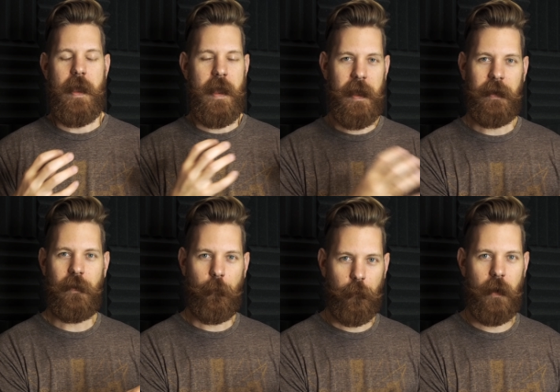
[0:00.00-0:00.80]
in
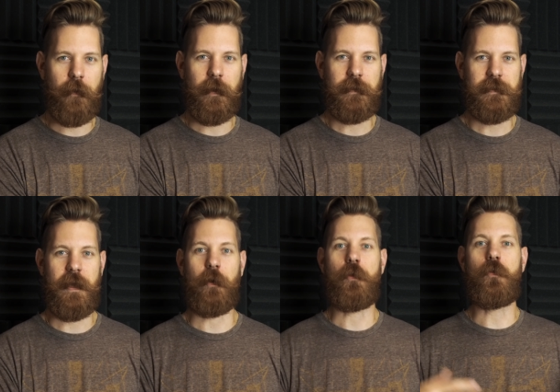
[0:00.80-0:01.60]
the fragrance
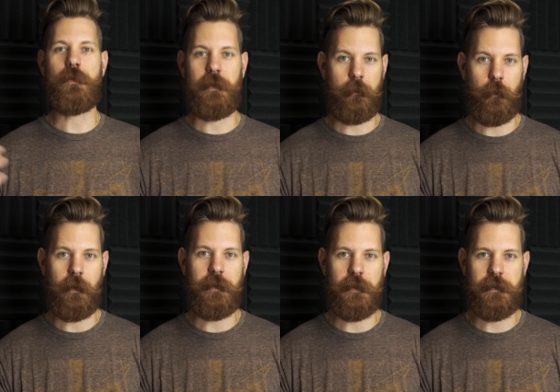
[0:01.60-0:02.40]
that are used in
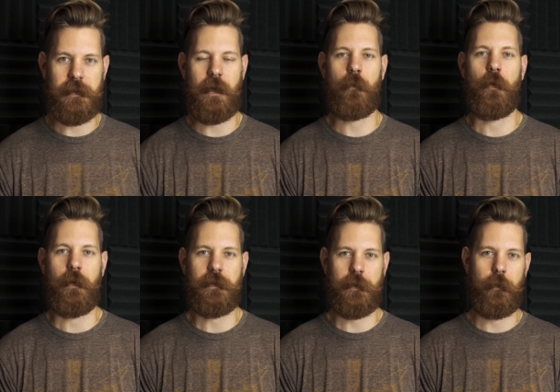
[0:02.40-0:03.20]
religious
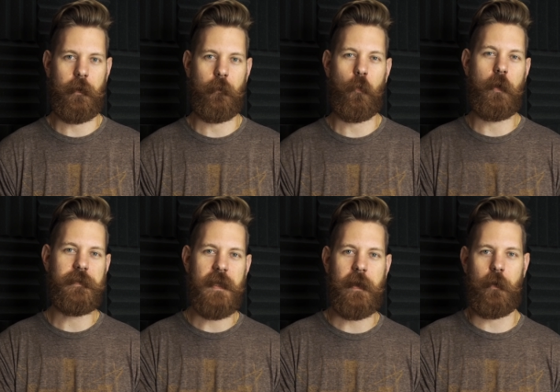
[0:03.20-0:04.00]
ceremonies. So there are
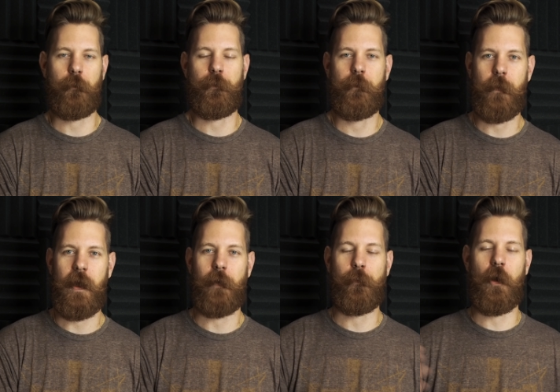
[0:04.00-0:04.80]
woods that are
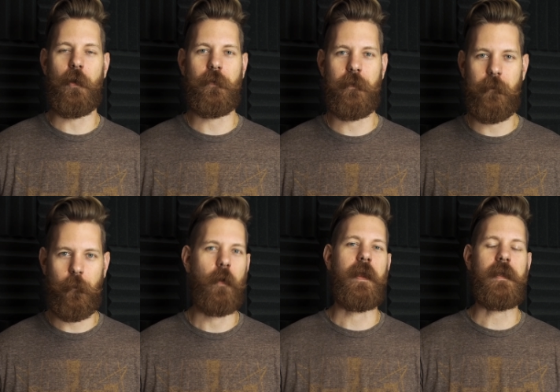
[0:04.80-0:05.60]
uh, burned
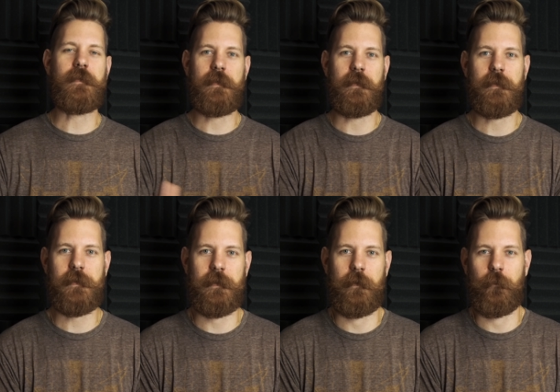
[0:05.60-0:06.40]
for
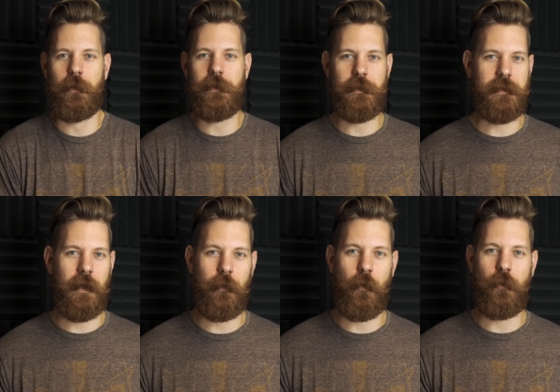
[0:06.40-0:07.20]
incense and religious
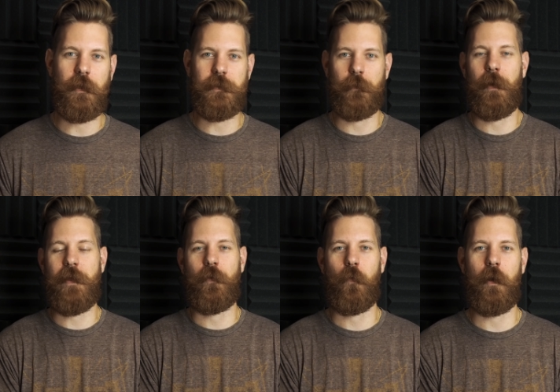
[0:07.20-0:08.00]
ceremonies
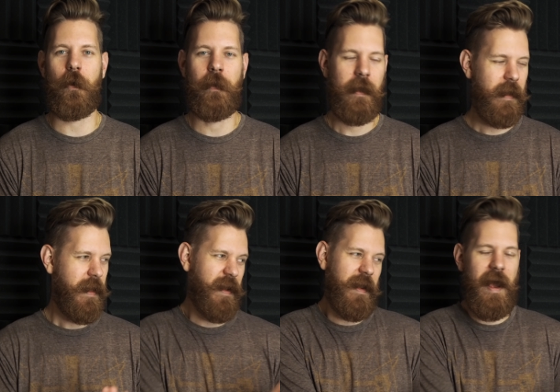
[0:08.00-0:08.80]
around the world,
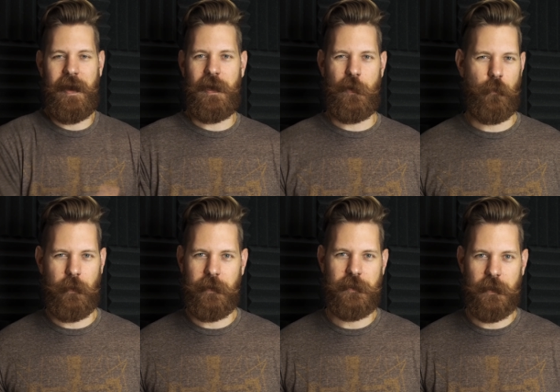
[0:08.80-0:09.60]
not any
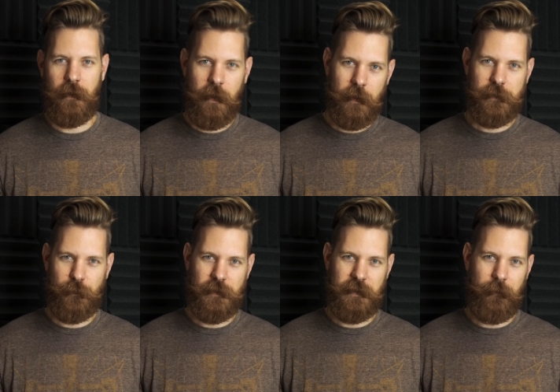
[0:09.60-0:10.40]
religion
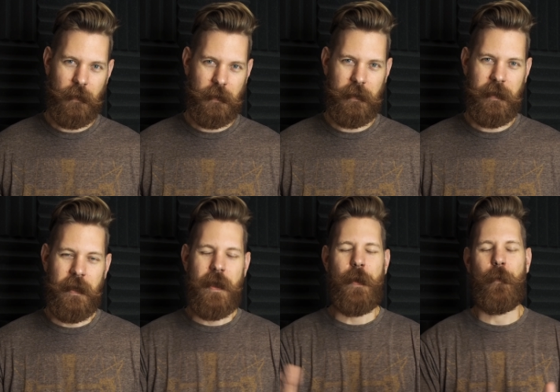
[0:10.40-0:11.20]
specifically,
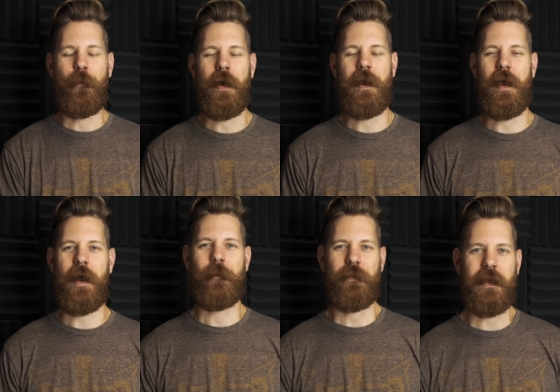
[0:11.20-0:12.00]
but
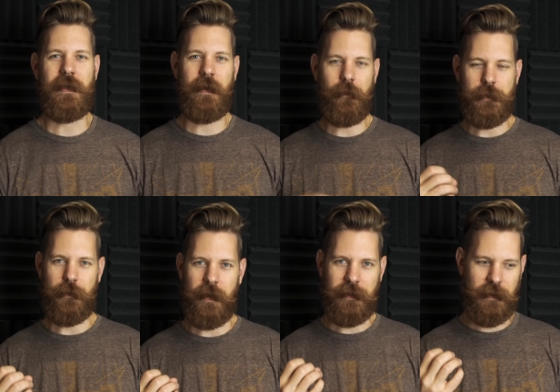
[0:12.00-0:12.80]
uh, it gives you
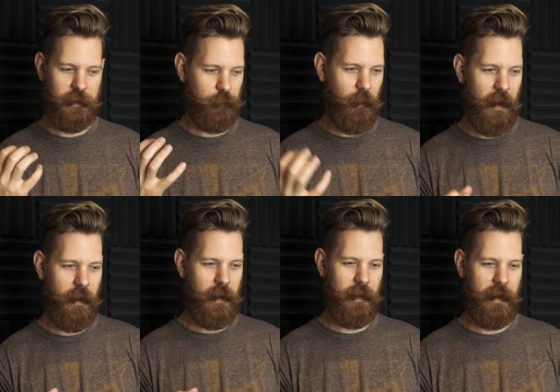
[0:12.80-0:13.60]
like this
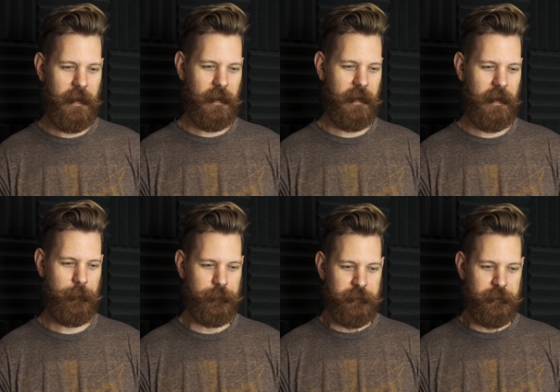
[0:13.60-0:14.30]
very like uh,